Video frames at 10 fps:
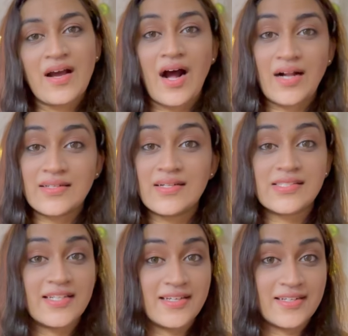
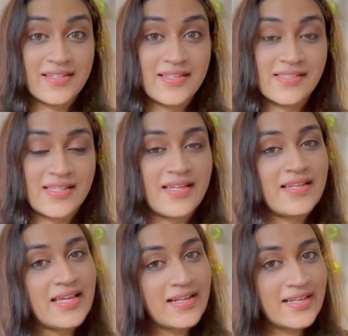adult learners in
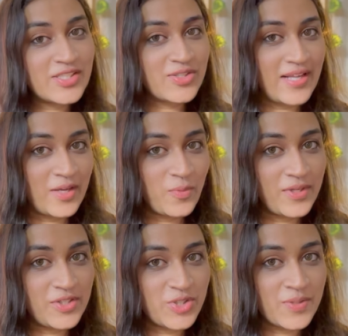English
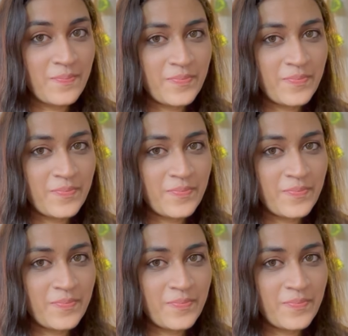language.